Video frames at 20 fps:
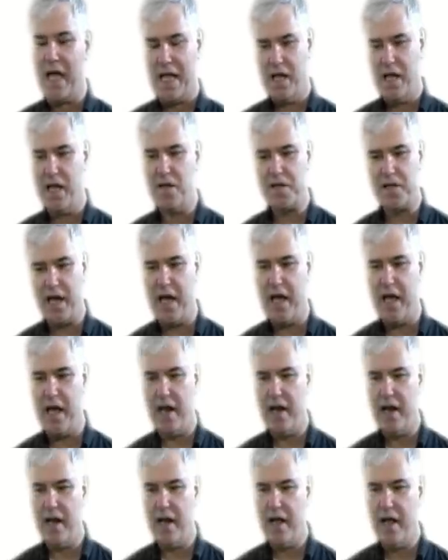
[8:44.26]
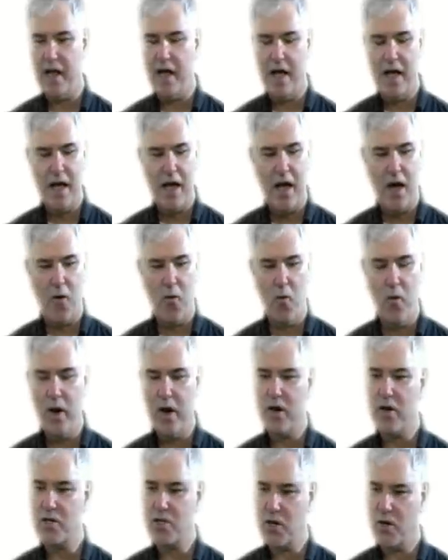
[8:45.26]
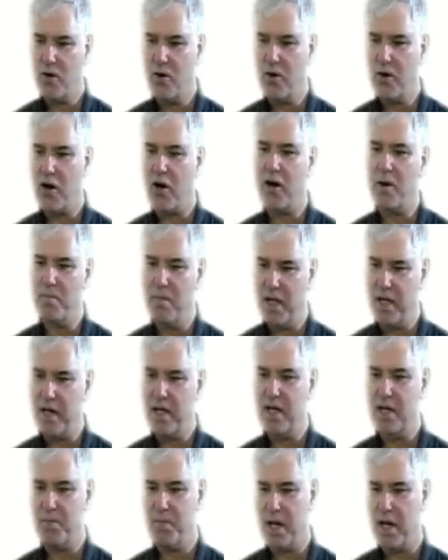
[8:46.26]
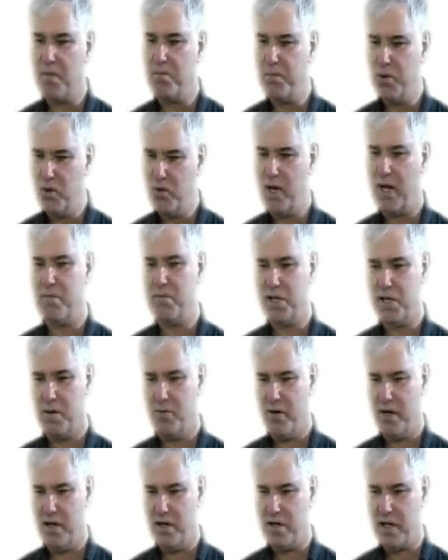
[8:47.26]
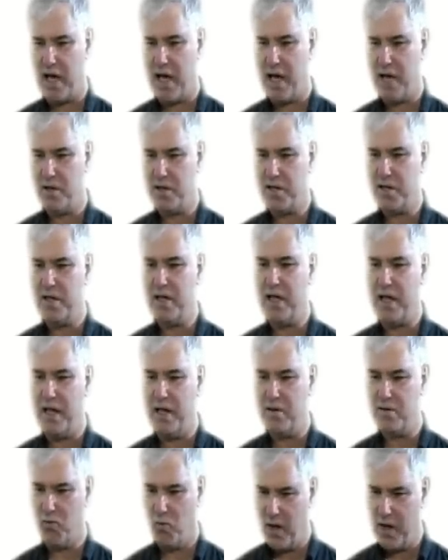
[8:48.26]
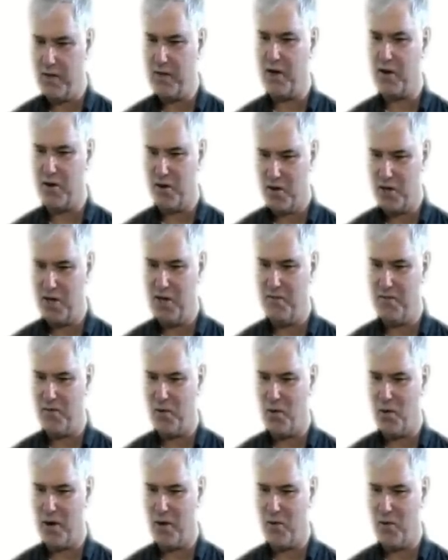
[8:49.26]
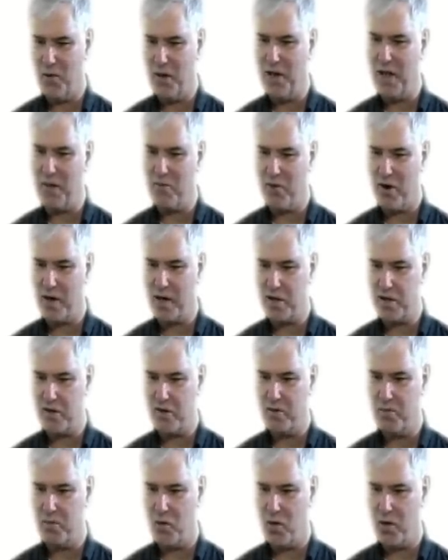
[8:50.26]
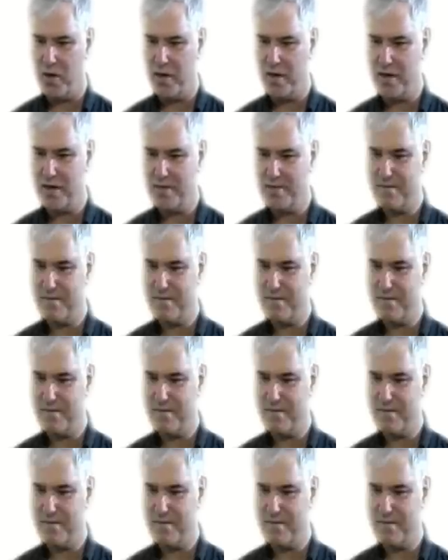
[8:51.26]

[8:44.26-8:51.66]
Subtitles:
they said, we're told our ability to put a boot up someone's ass is what they're looking for when they brought us on board.